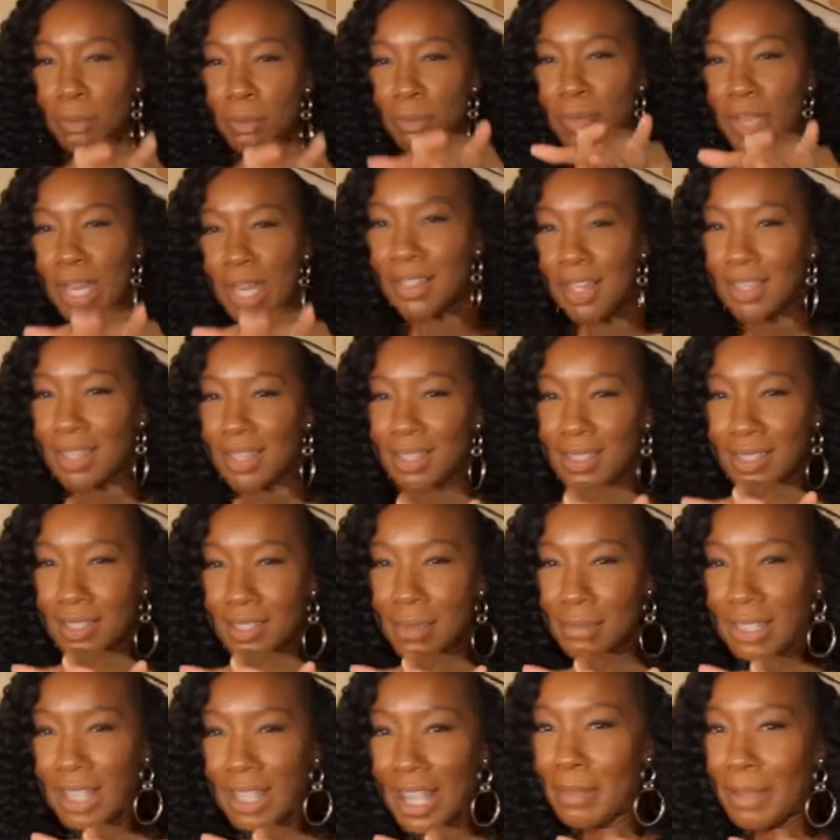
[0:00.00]
rebellious
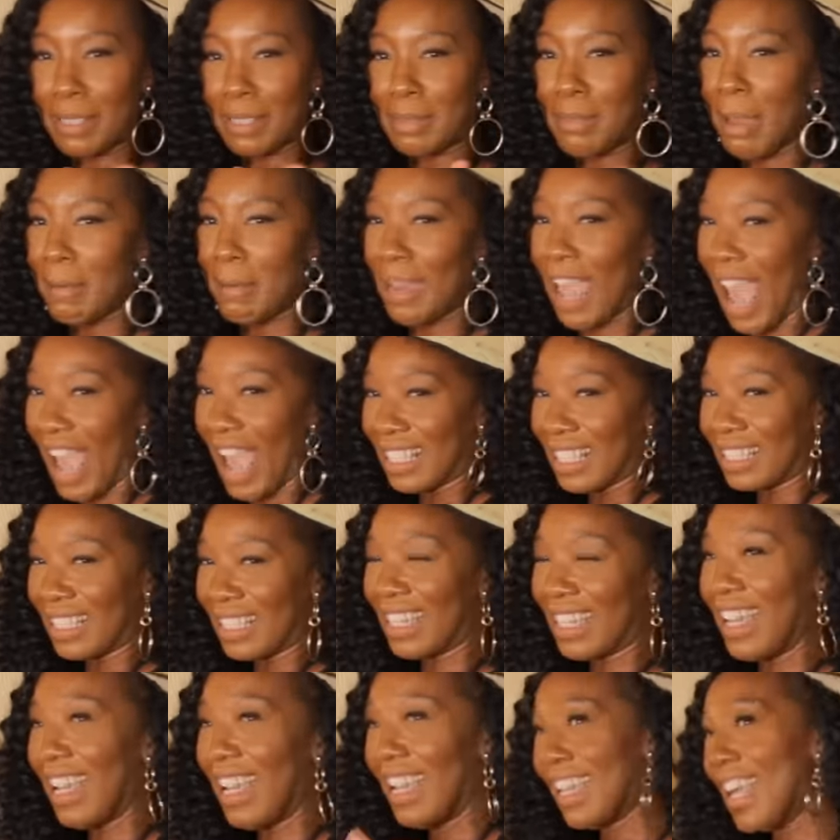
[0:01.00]
sometimes. Maybe
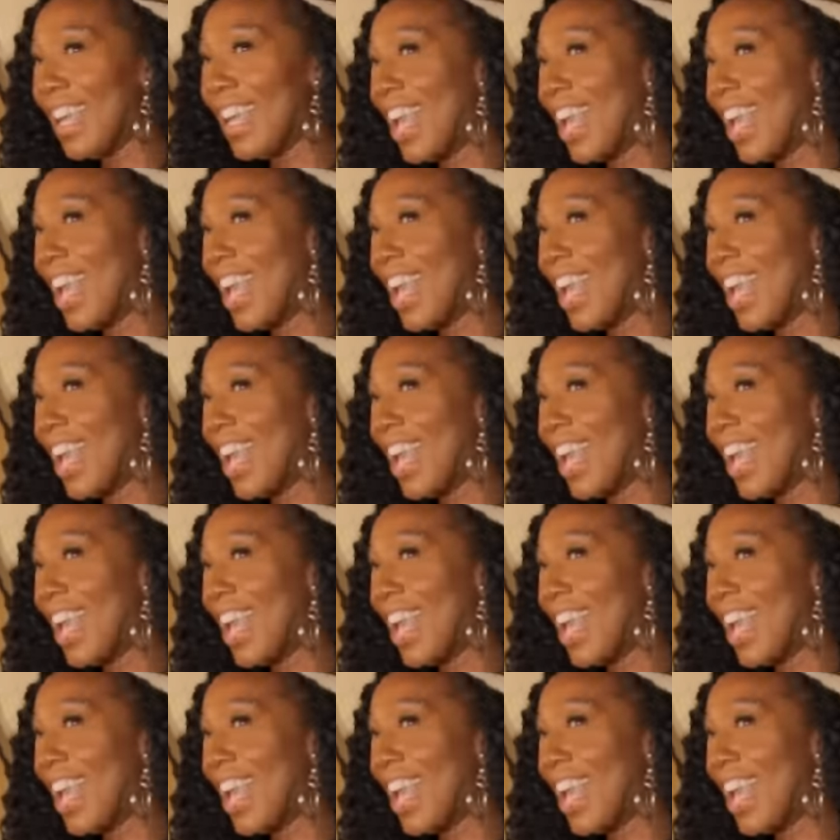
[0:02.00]
Ashley.